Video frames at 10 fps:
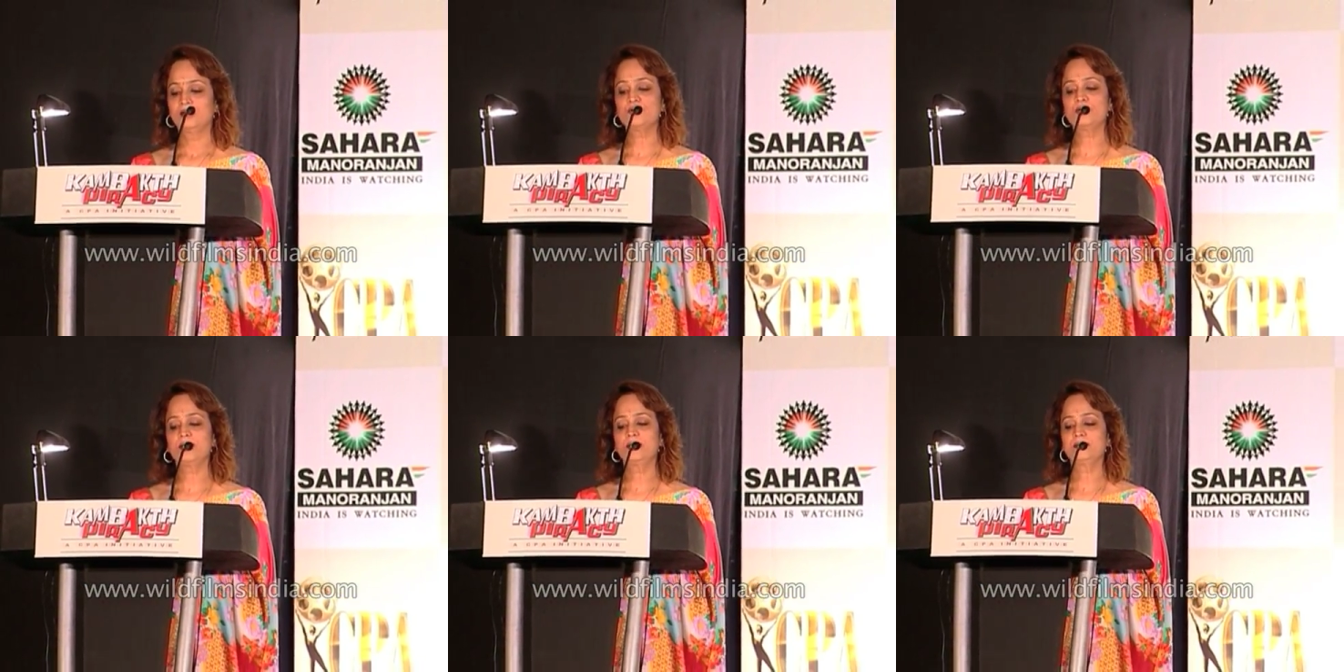
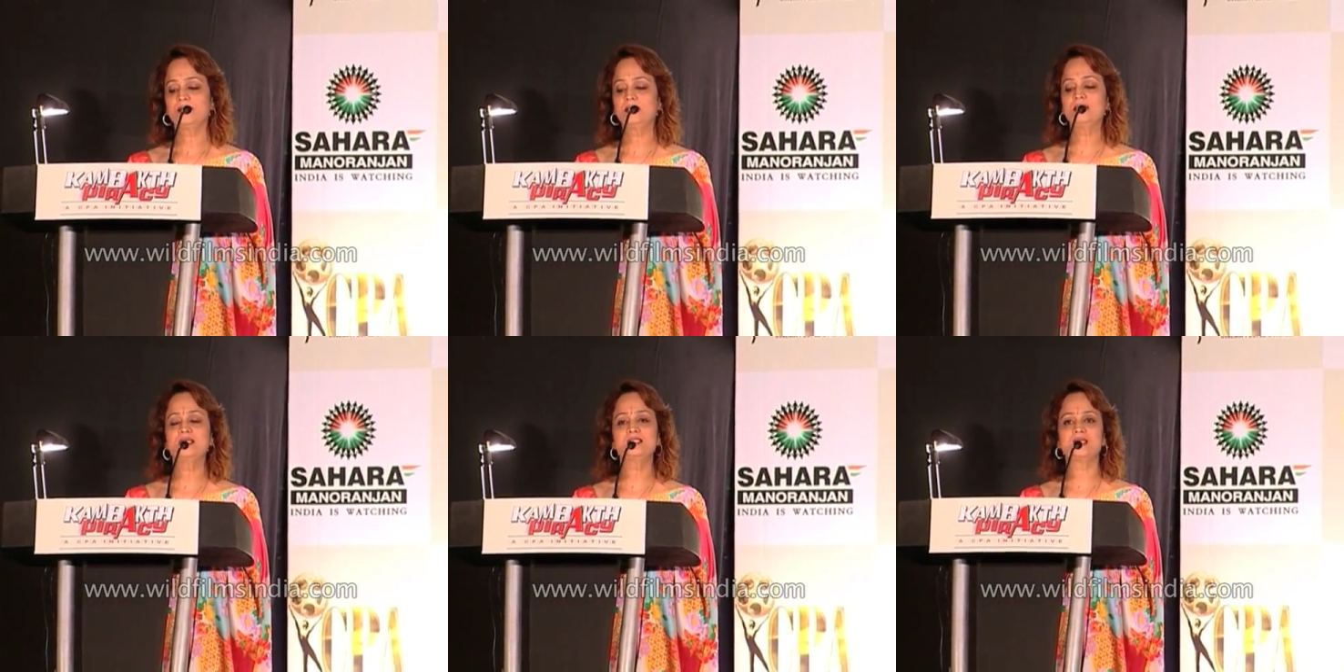Today,
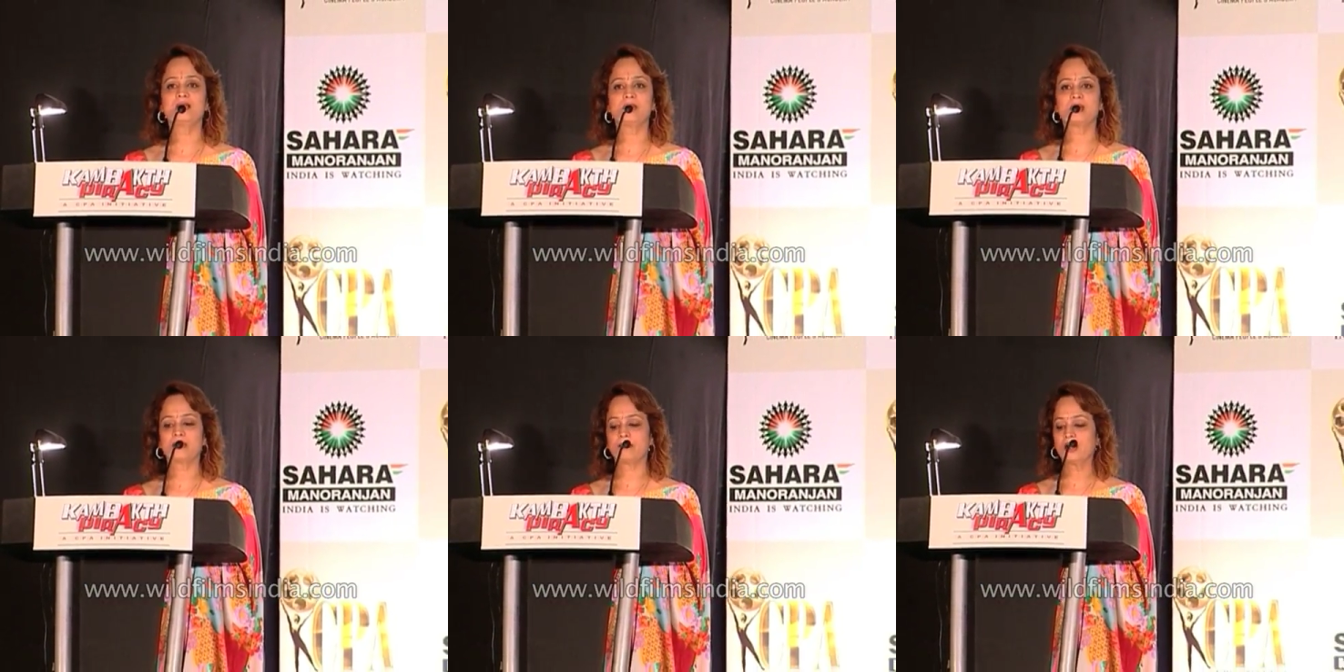Indian
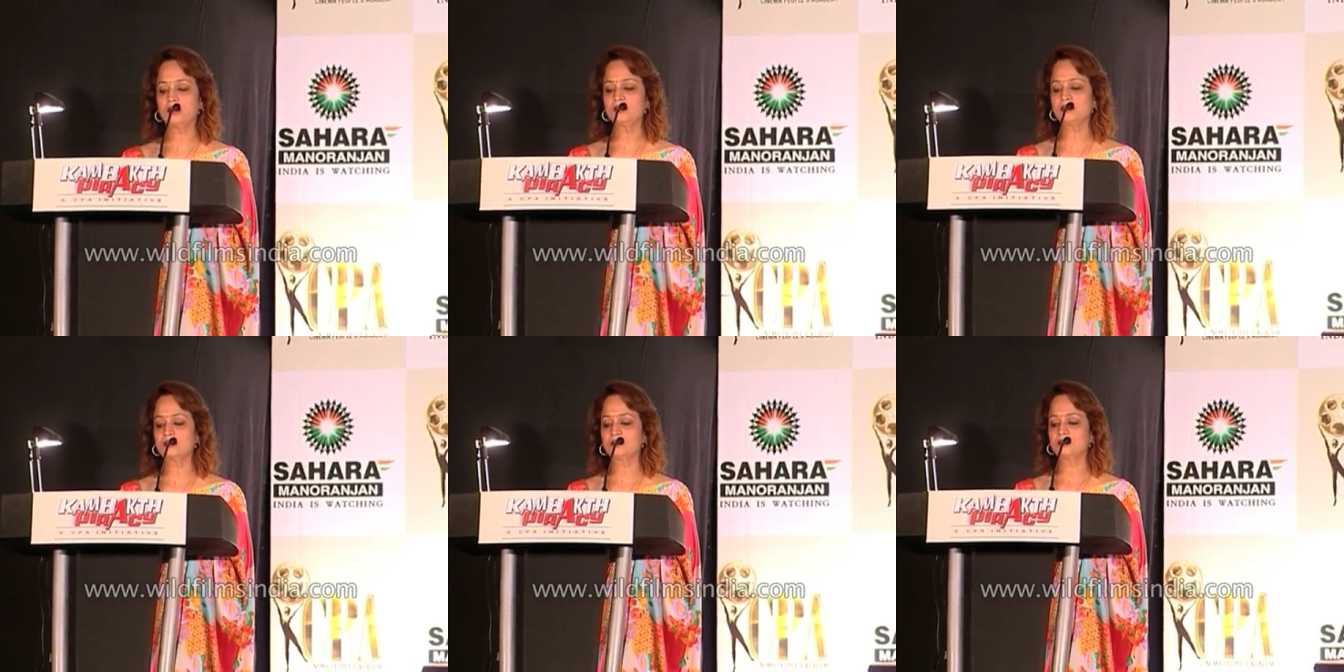cinema
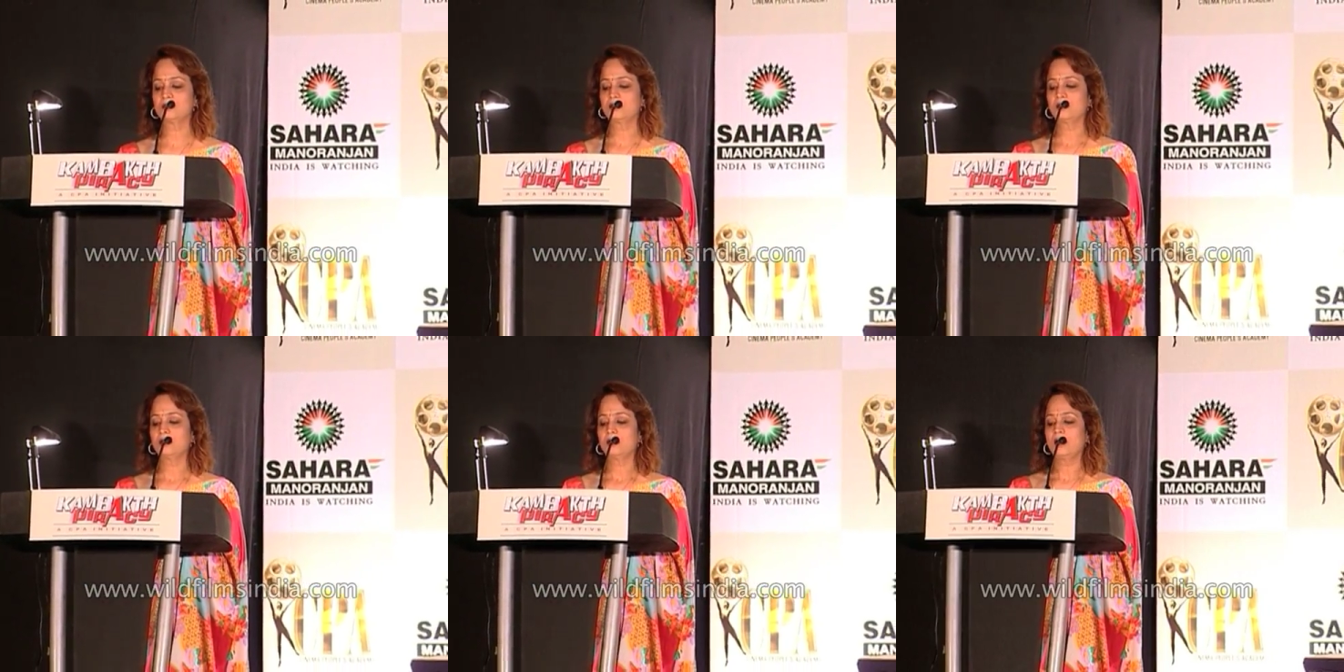commands
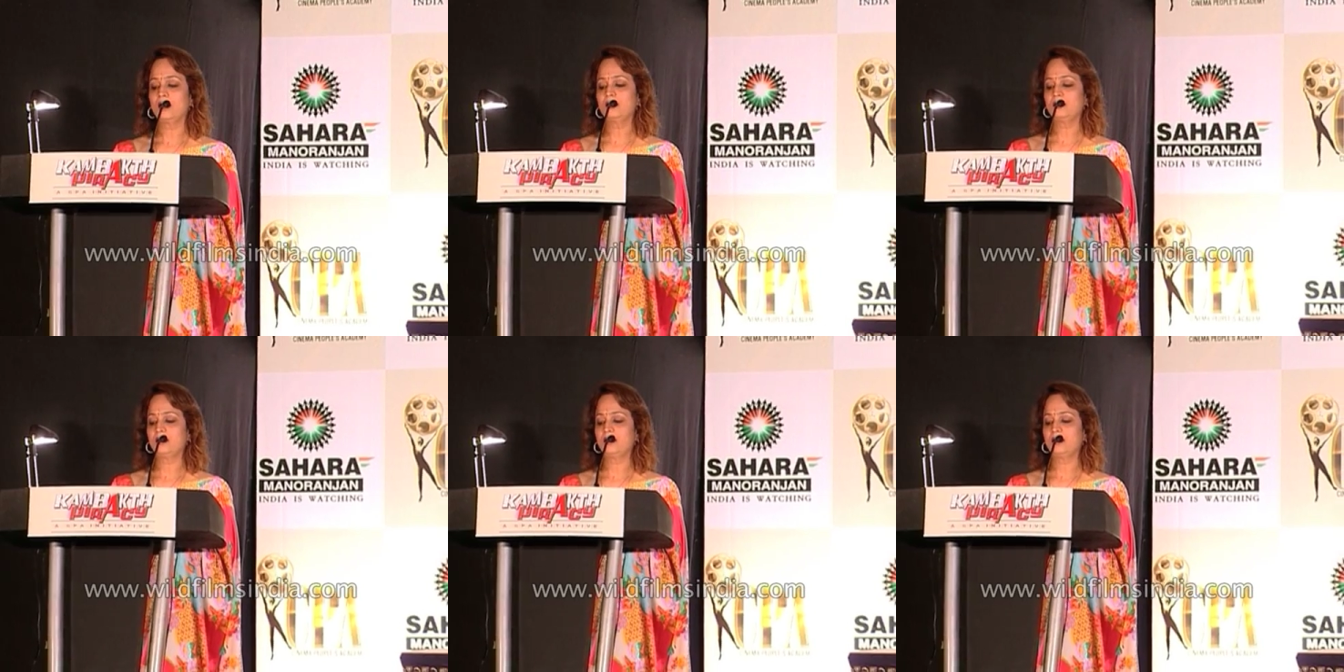an